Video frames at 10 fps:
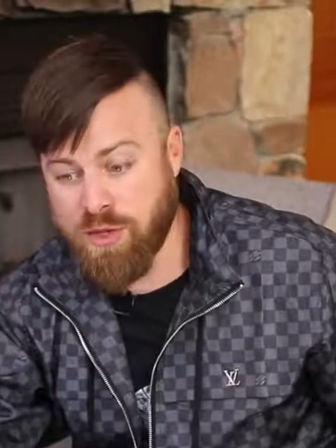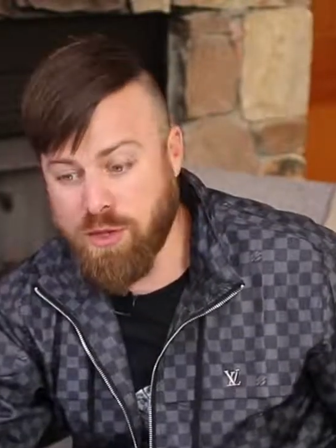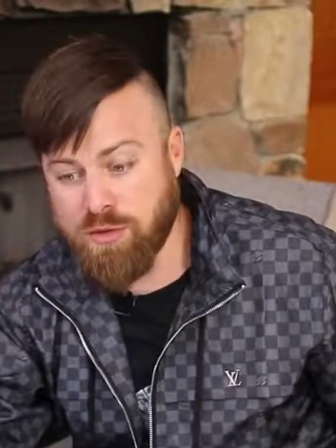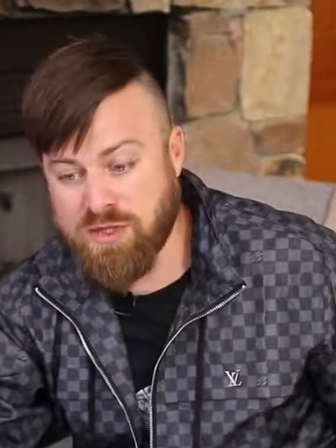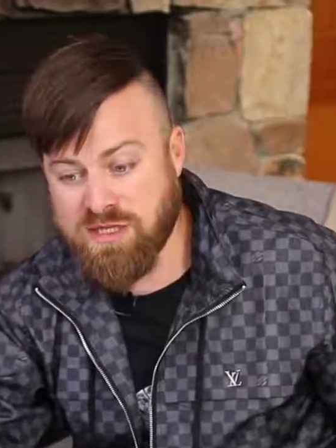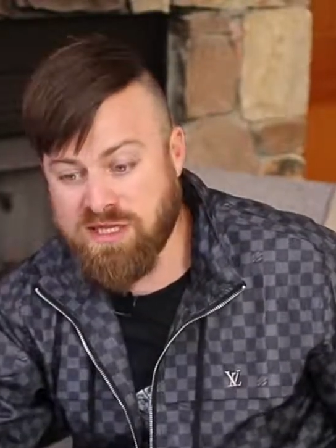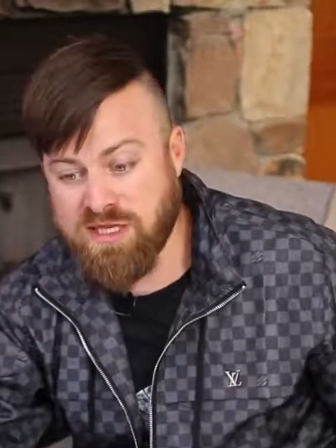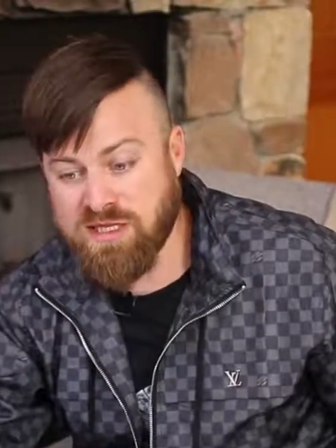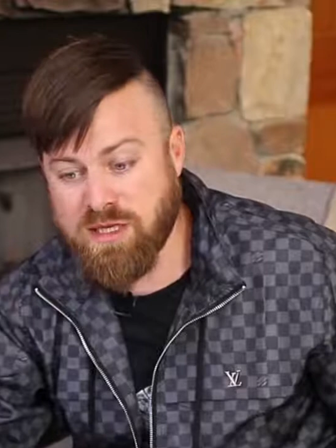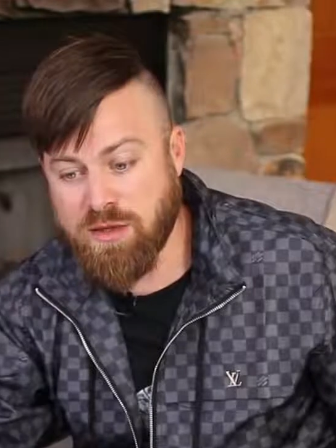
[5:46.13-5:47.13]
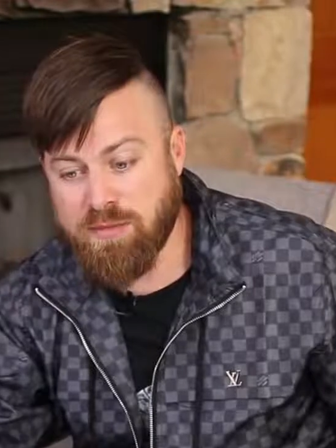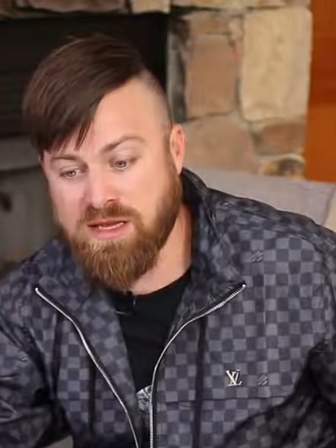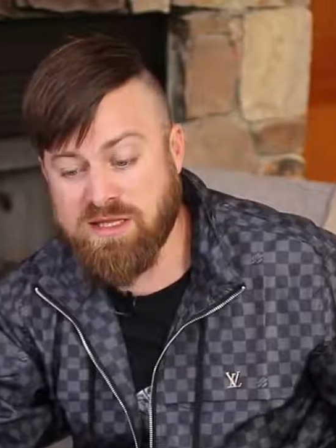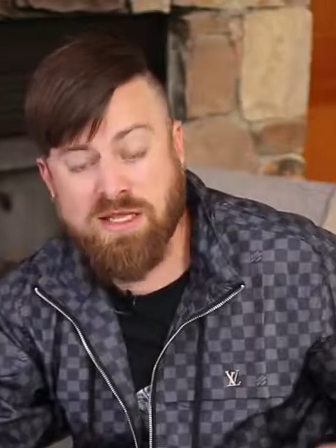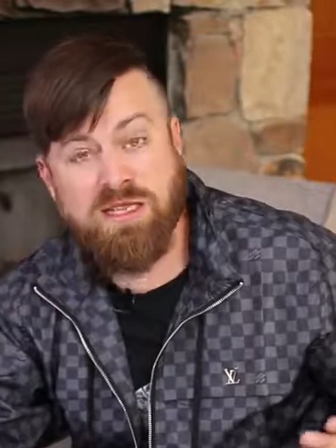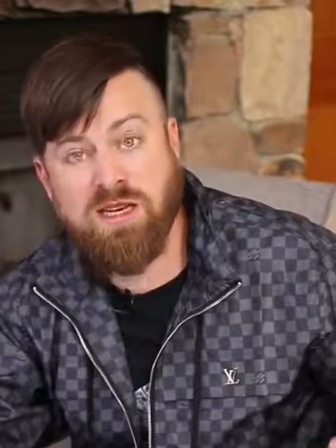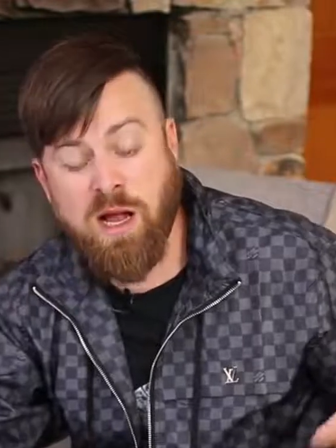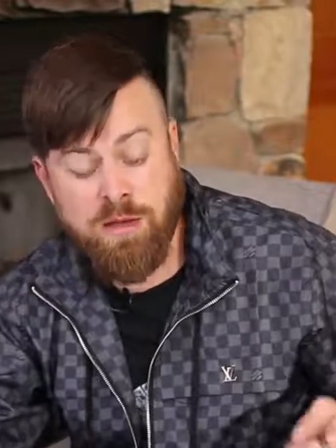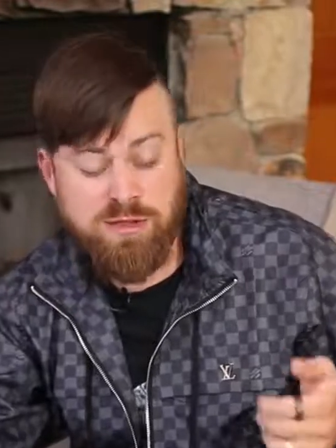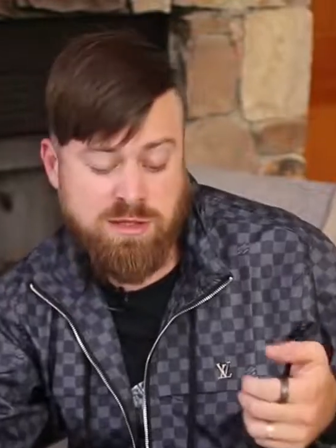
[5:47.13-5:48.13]
You can make
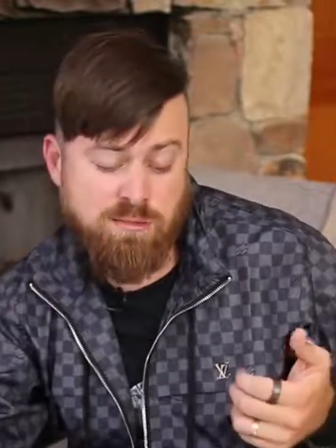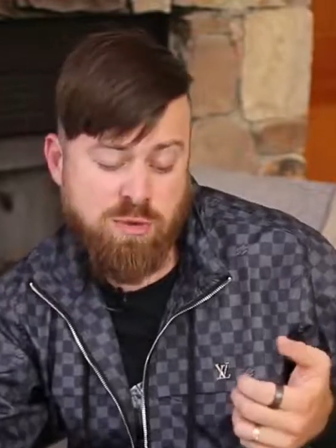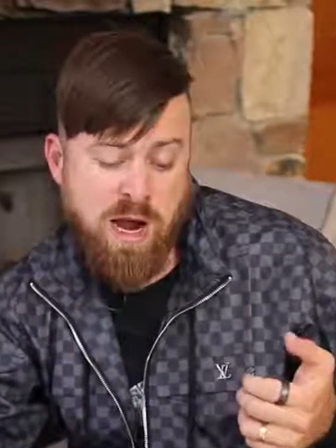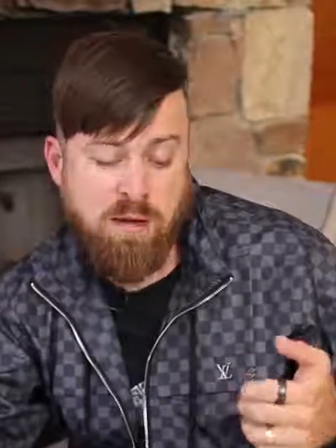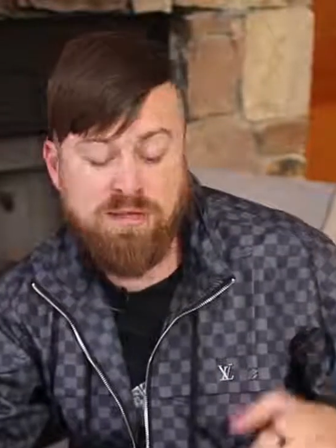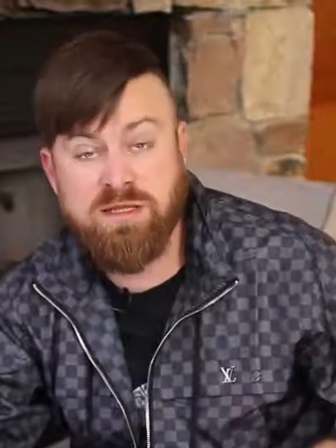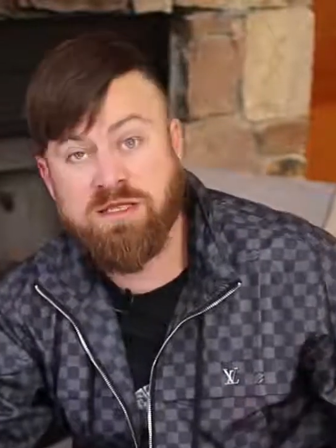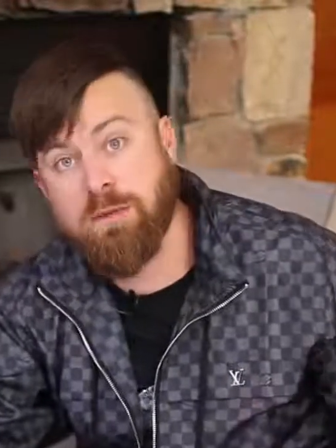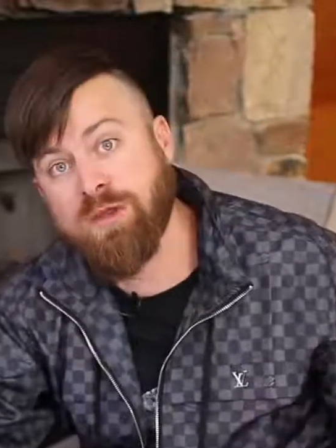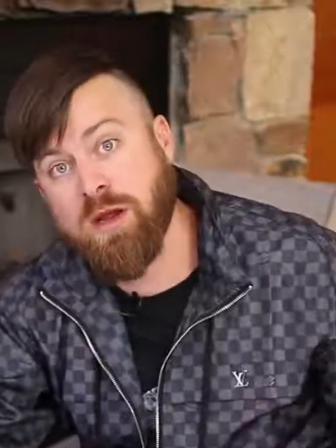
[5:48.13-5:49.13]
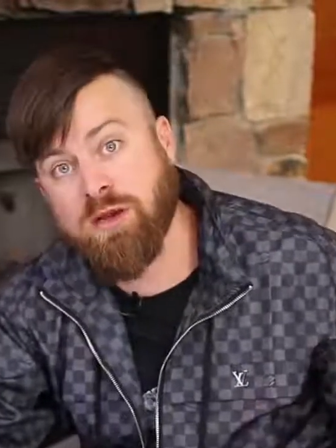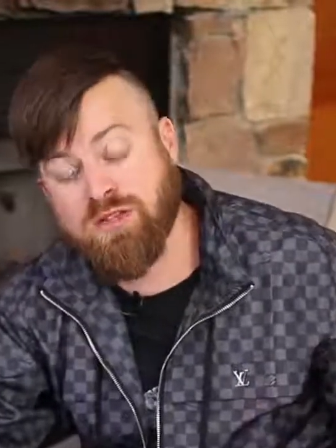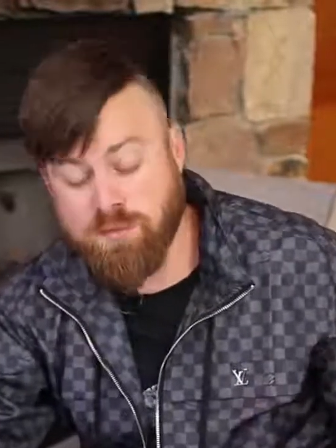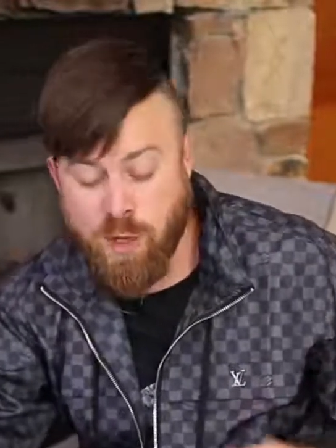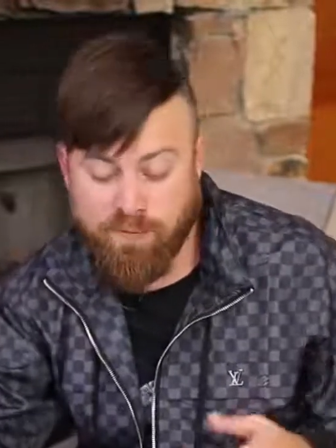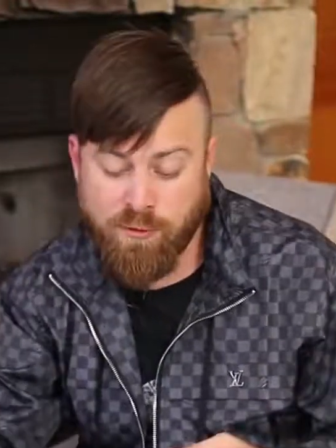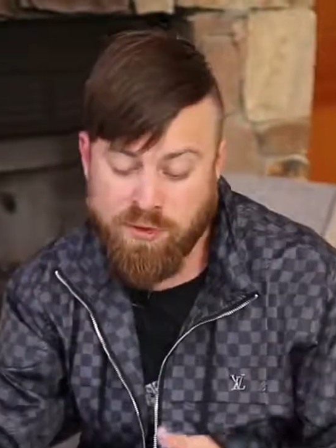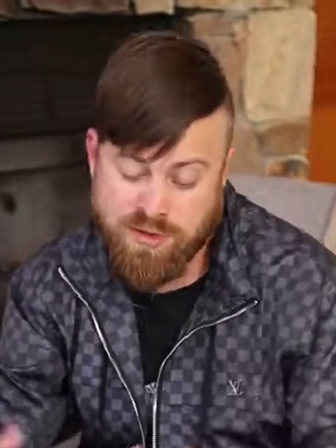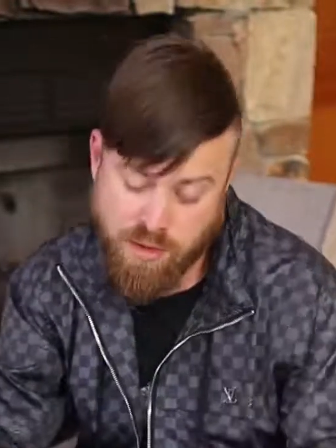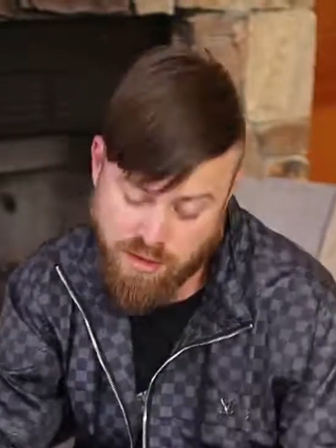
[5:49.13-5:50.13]
$60 just browsing something on your smartphone,
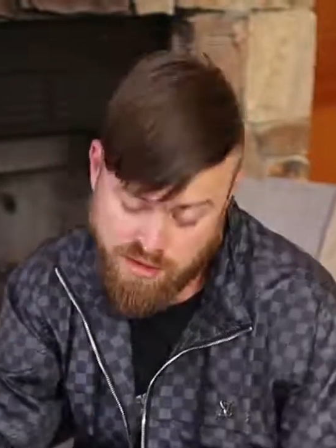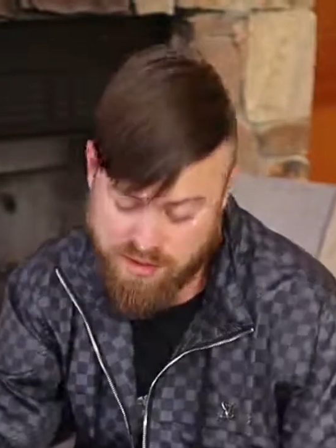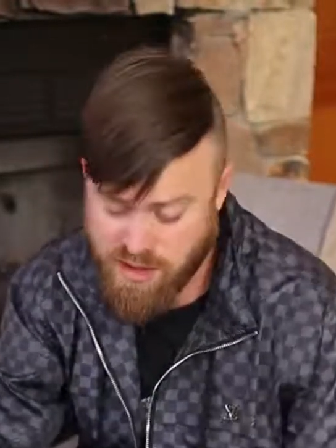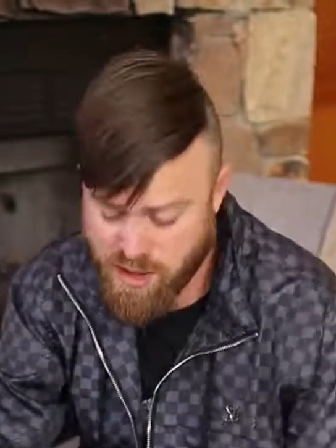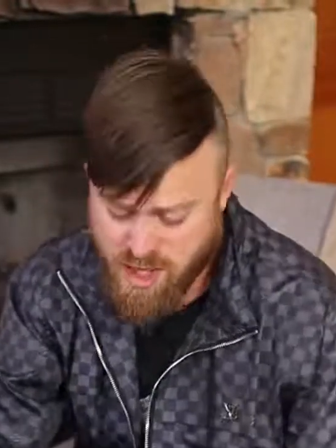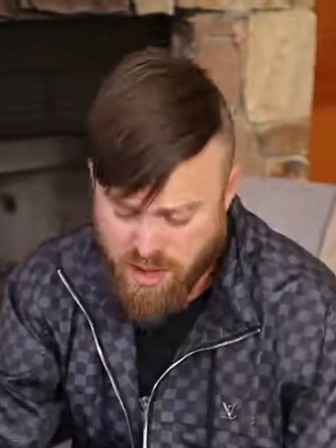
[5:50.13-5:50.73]
as long as you're saying,